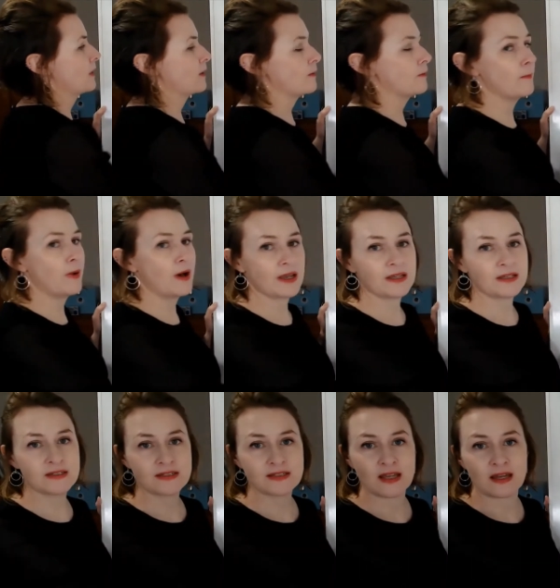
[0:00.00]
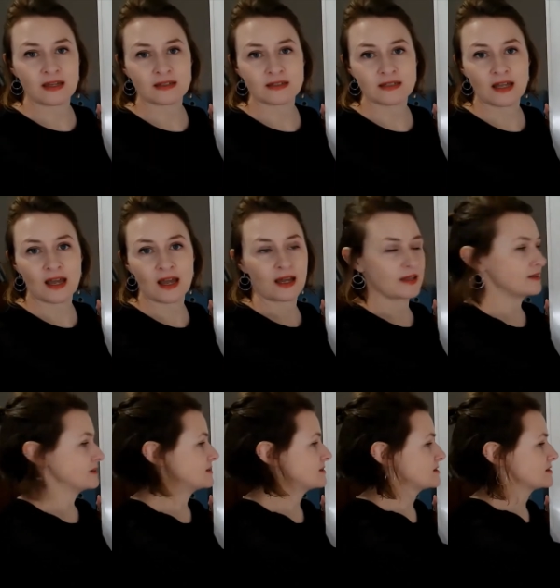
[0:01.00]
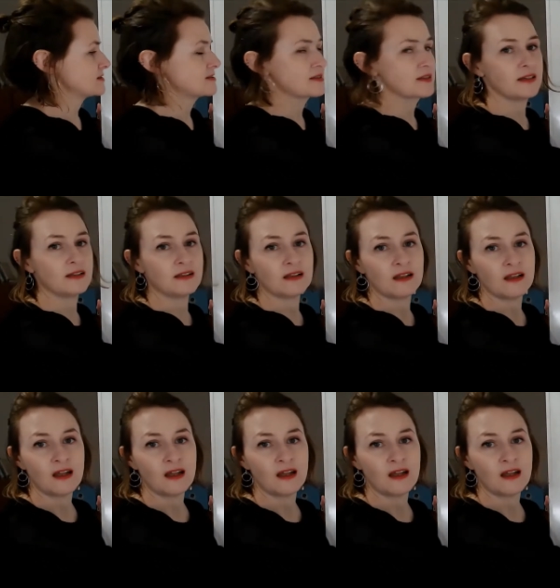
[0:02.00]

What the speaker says: mindset and skill.